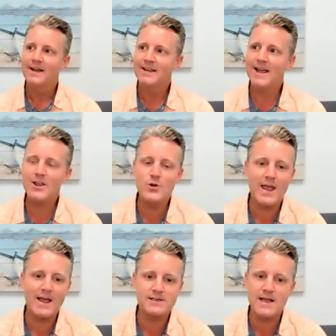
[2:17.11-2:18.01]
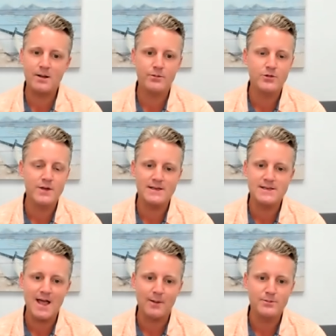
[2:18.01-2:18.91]
yeah, you can't take them through that
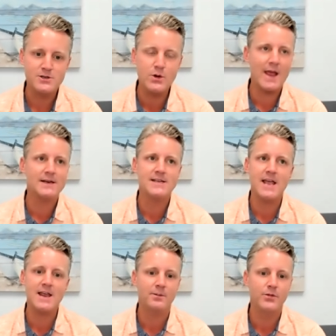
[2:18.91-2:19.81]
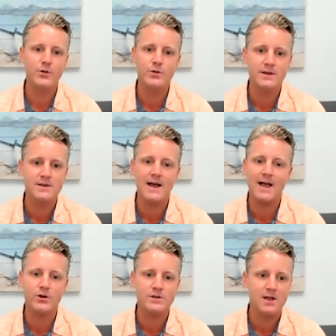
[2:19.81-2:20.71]
steps. You can't take them through the
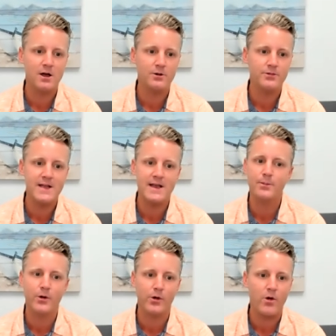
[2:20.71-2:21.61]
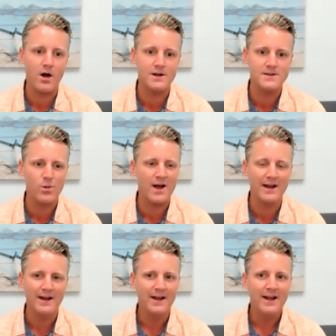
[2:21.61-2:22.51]
deny yourself, take up your cross.
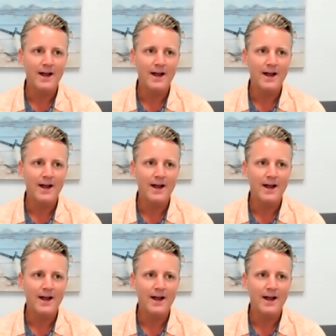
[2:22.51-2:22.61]
Why?